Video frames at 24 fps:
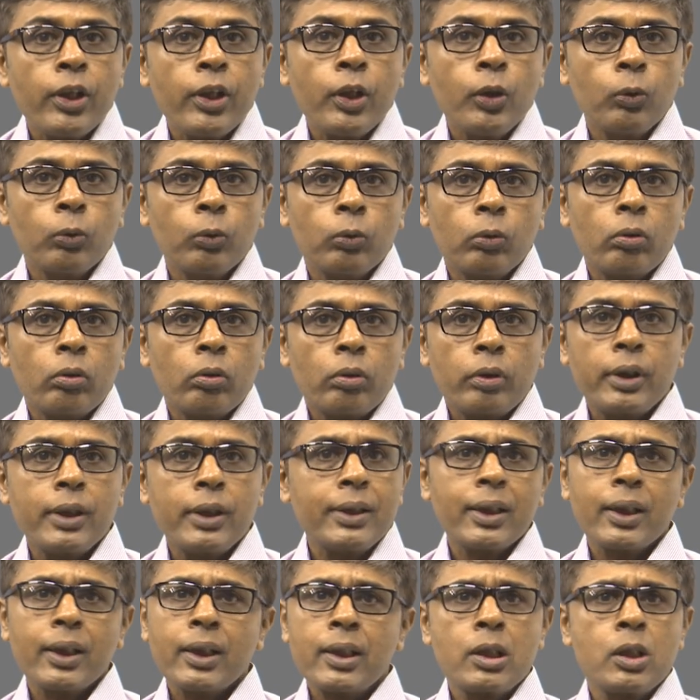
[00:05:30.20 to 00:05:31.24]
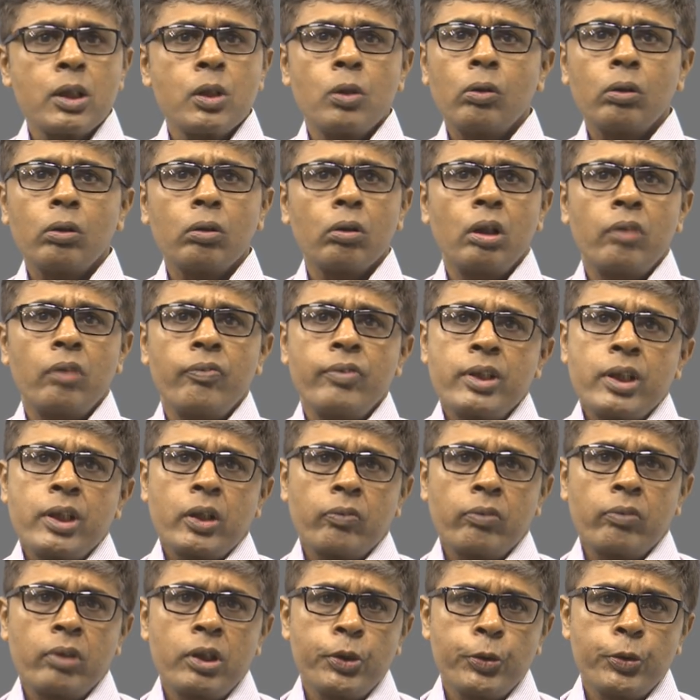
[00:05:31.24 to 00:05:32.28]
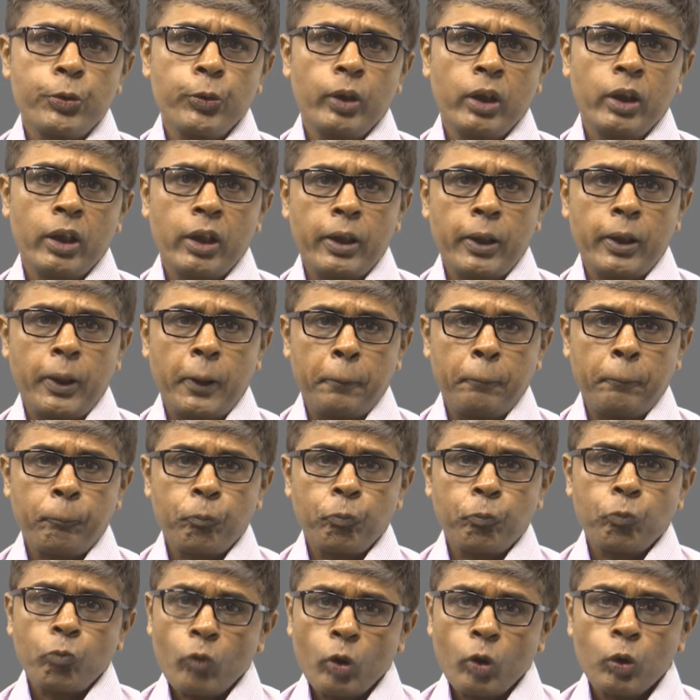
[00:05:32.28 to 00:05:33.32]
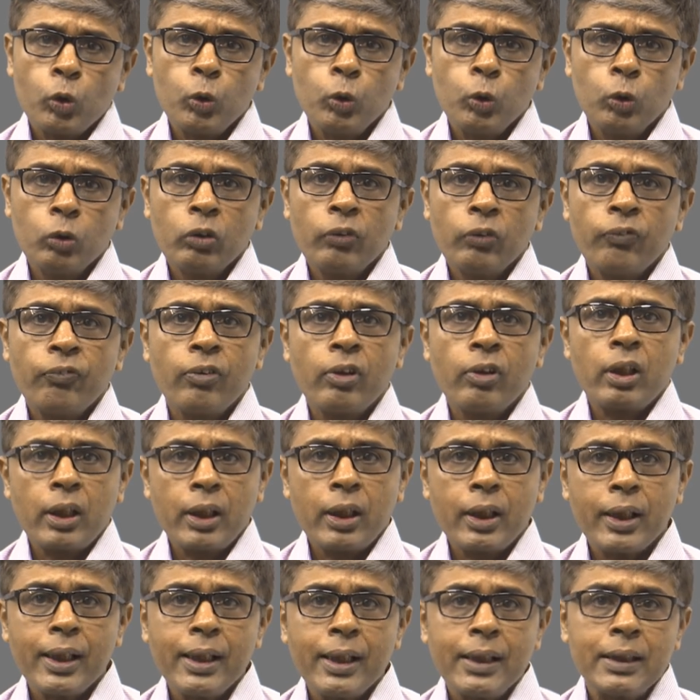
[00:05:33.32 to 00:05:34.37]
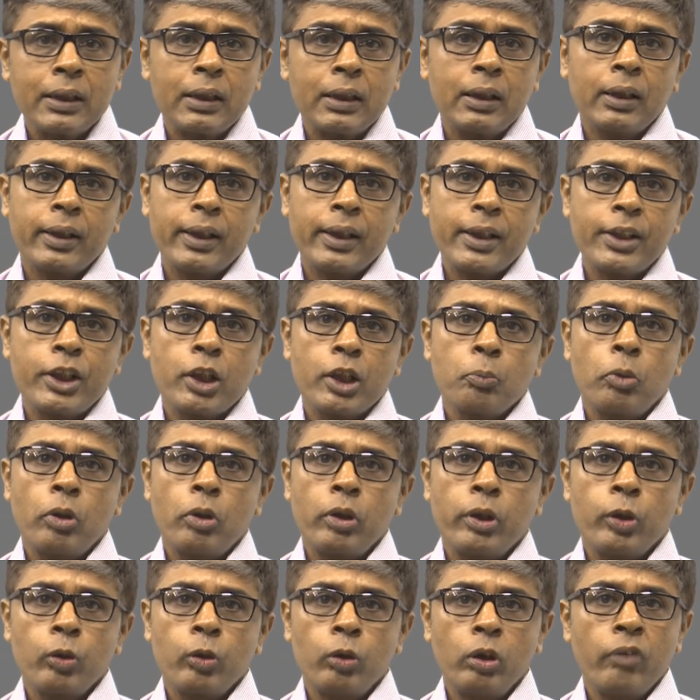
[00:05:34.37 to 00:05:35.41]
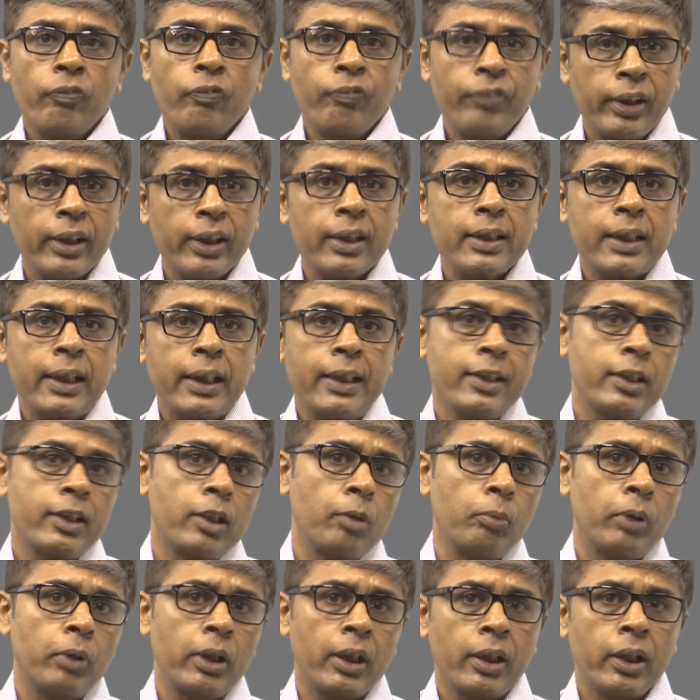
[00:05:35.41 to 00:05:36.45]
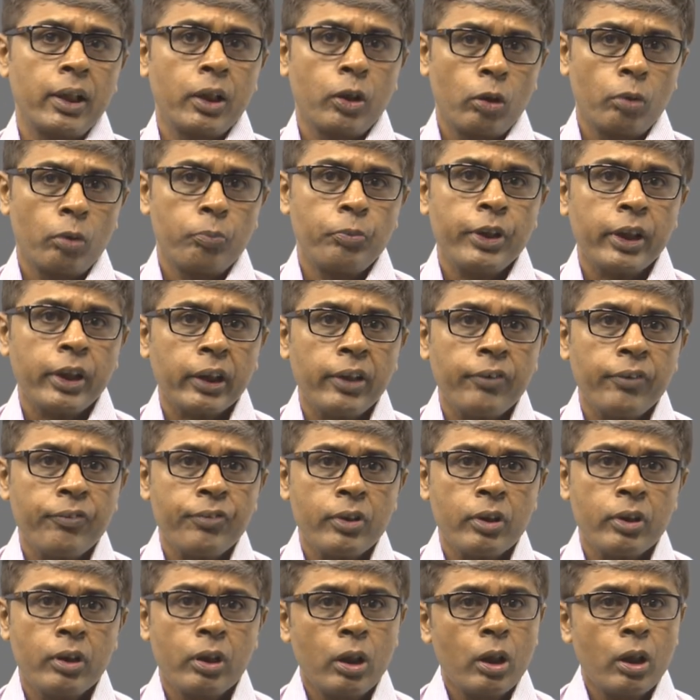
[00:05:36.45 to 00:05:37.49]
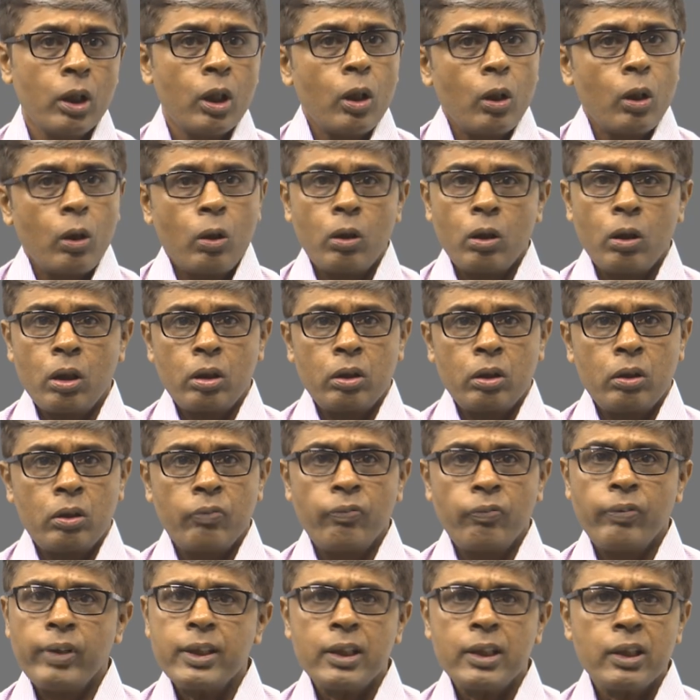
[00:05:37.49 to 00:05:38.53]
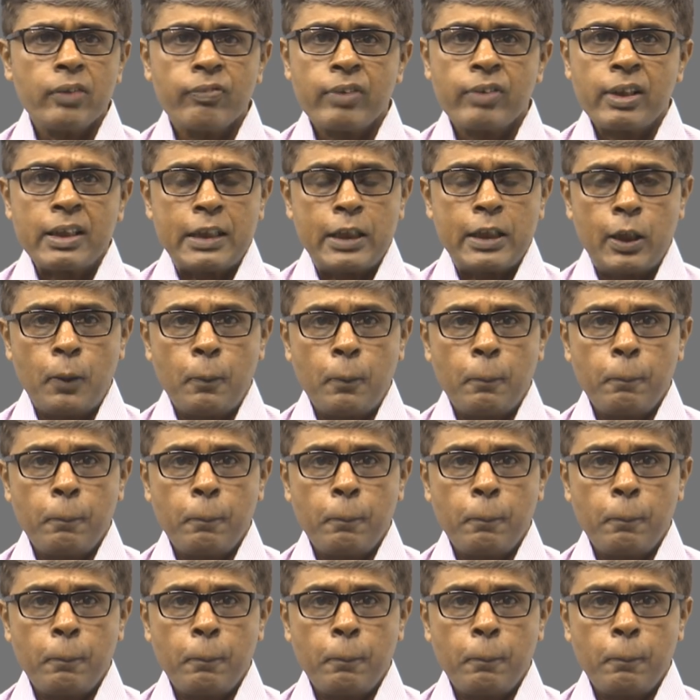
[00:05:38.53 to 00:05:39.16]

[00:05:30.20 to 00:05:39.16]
know teaching is not always equals to learning though for each teaching module we design some learning objectives or vice versa